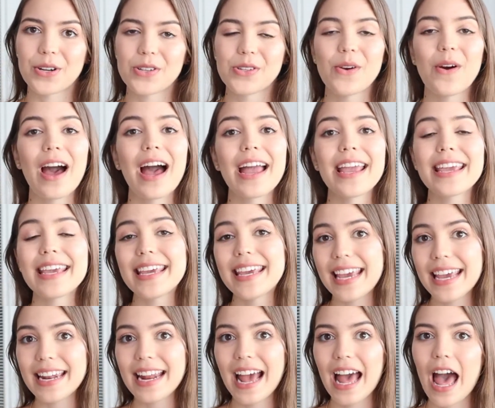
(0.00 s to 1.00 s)
So I
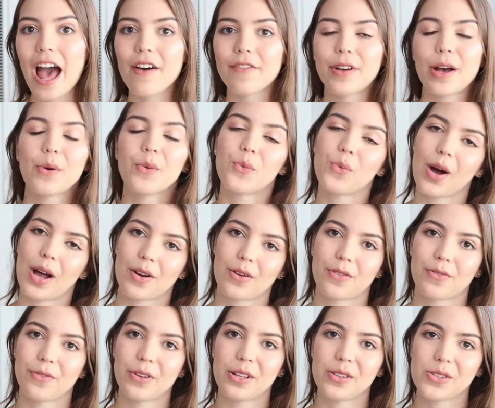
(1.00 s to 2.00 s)
can't have a water
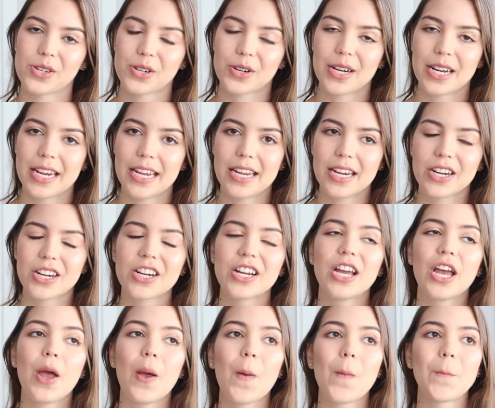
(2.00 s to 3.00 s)
filter in here
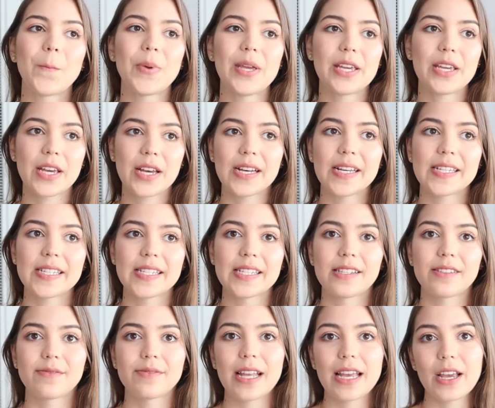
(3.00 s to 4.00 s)

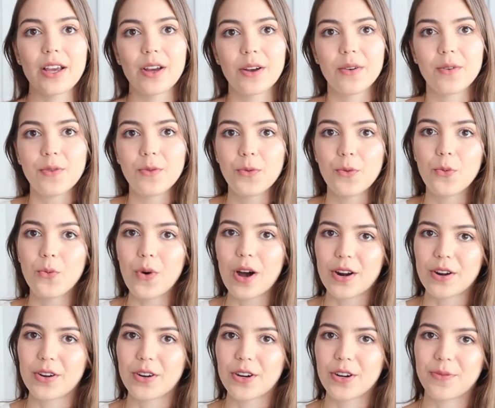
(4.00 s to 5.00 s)
because like
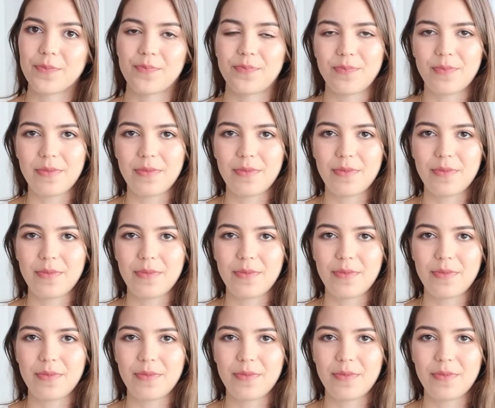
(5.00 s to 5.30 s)
water